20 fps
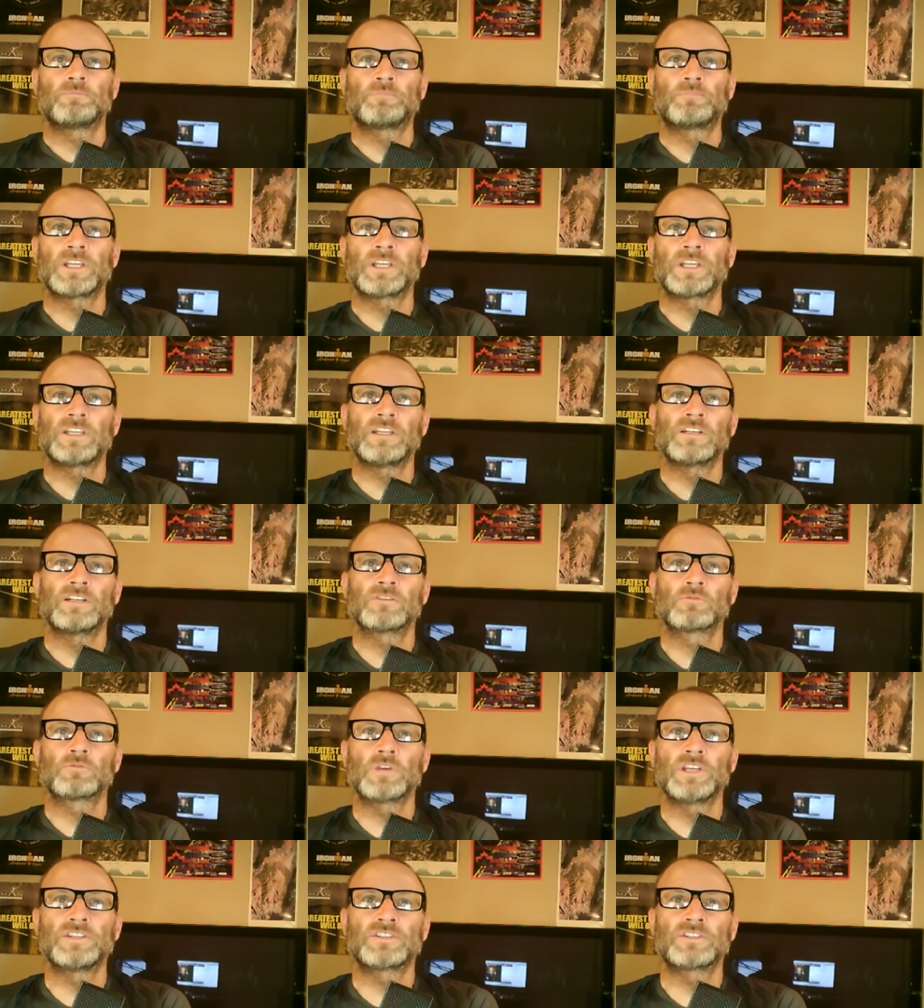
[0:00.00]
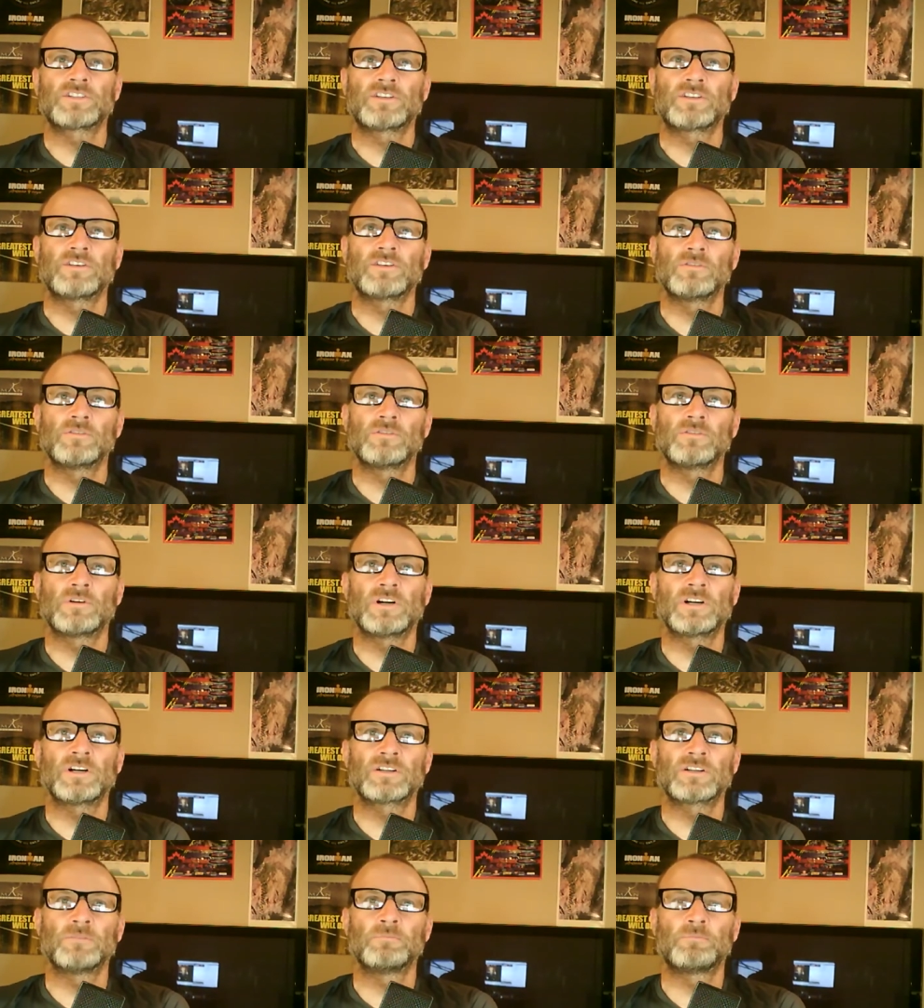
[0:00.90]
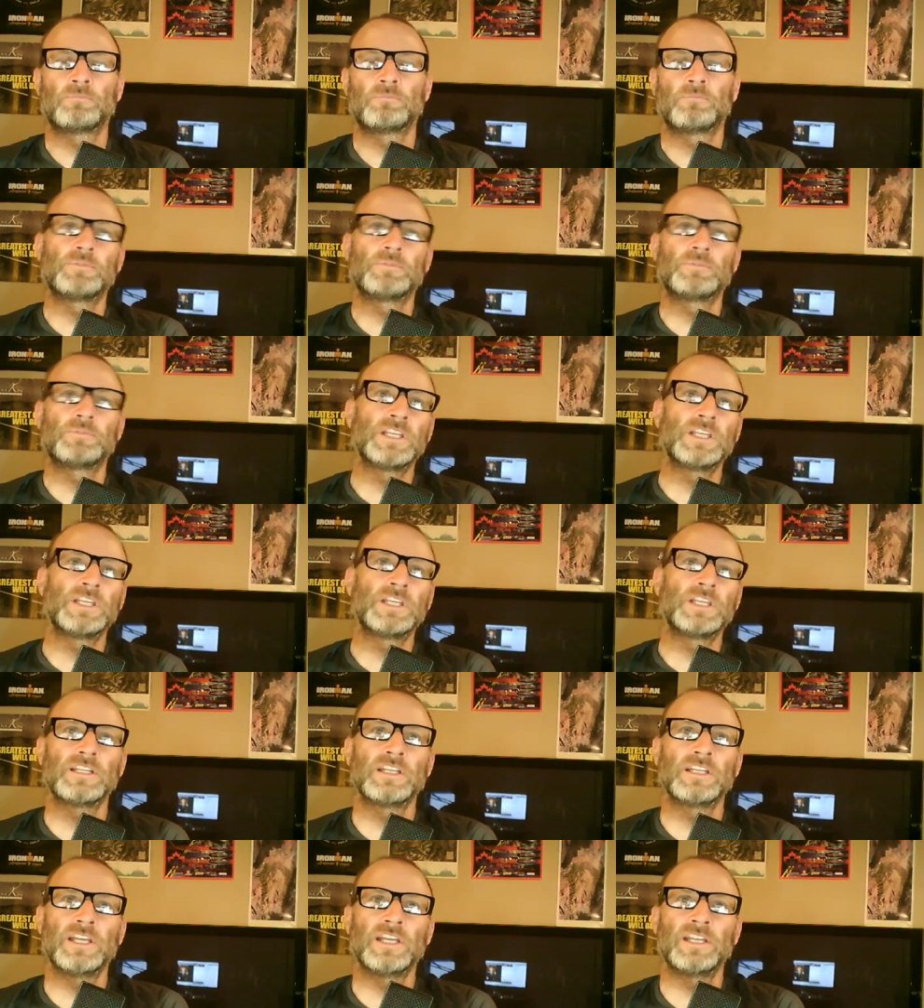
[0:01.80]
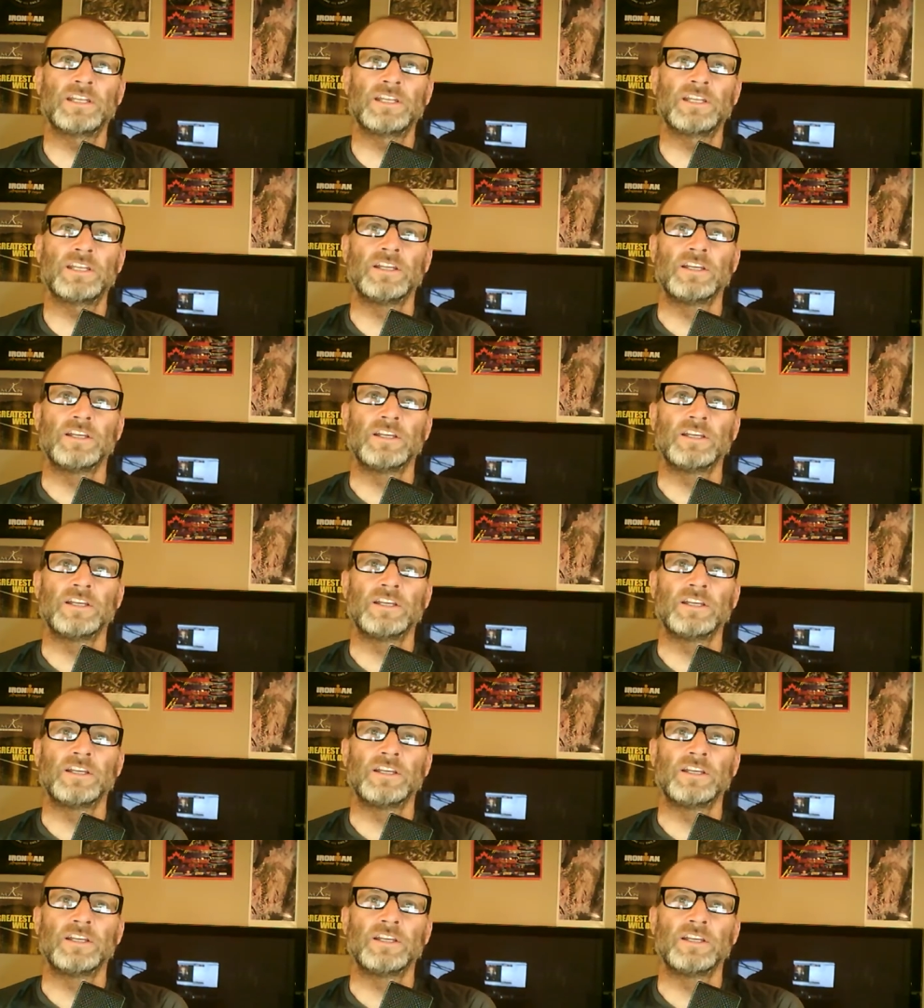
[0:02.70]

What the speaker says: picking a race to compete in?